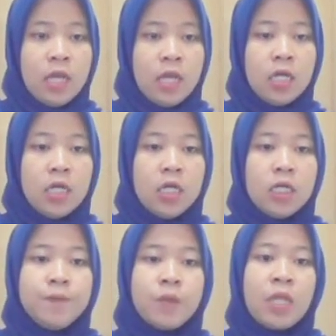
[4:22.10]

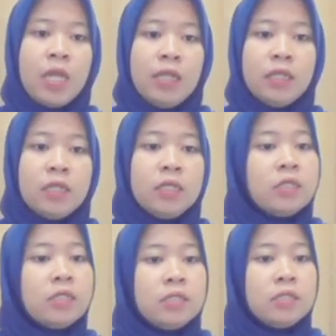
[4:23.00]
And then
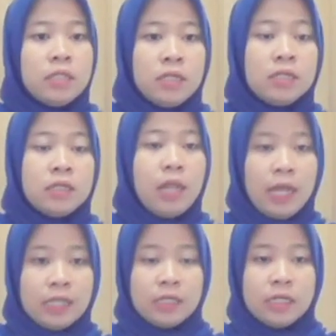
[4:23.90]
the
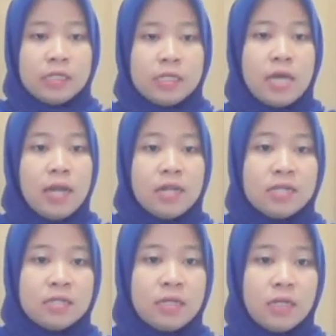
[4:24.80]
last, it is the
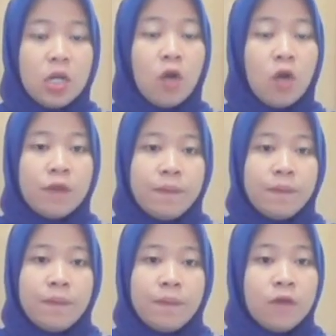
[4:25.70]
understanding of
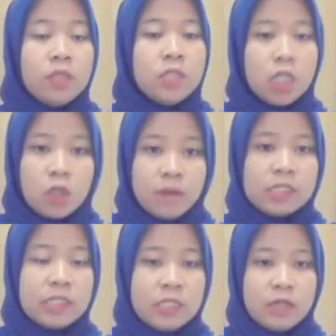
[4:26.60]
the documents
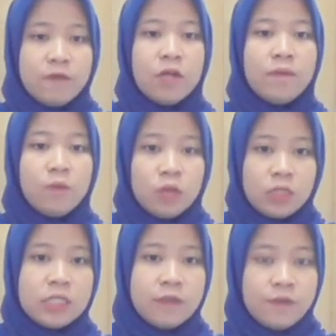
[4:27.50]
needed for importing
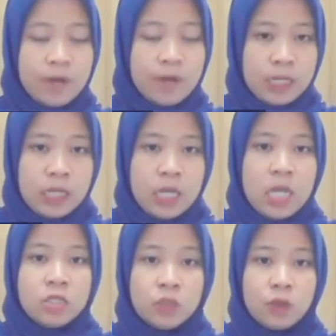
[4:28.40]
sea freight.
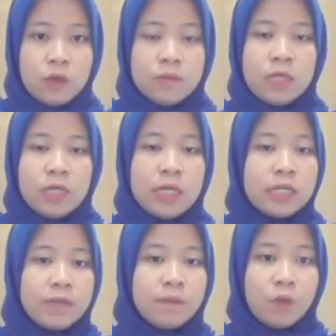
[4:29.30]
So it is
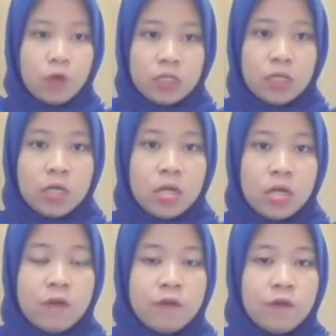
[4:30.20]
important
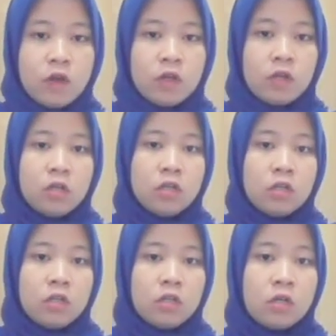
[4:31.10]

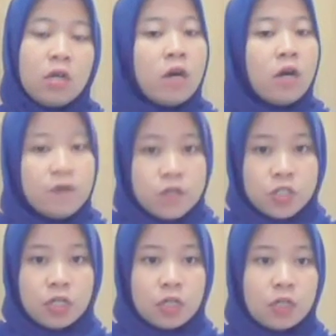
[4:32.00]
for
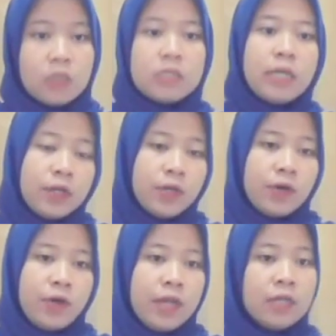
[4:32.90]
official
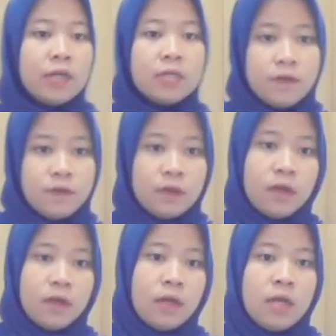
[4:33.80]
sender and recipient
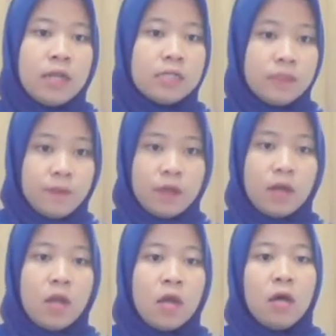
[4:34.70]

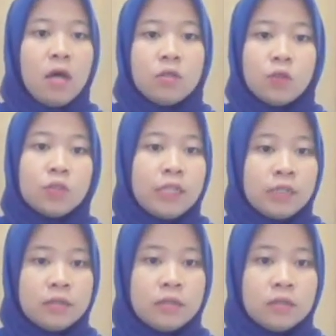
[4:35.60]

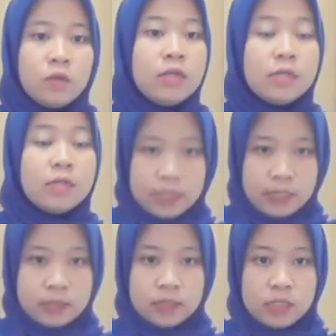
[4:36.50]
to
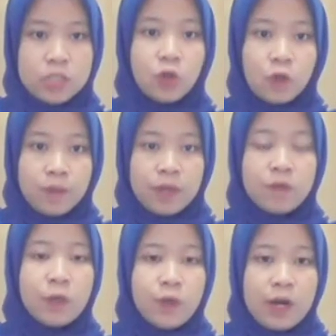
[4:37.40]
understand the document
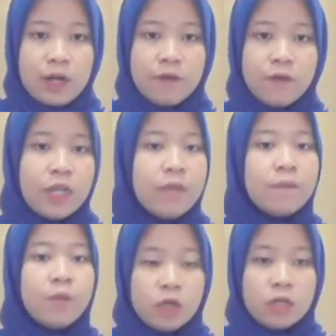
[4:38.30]
required for
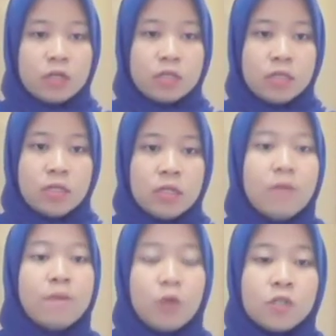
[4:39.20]

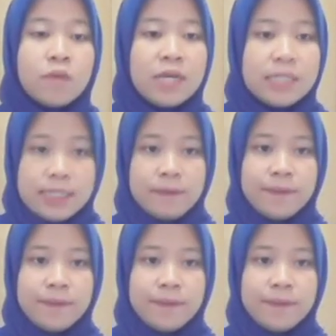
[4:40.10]
imports by sea.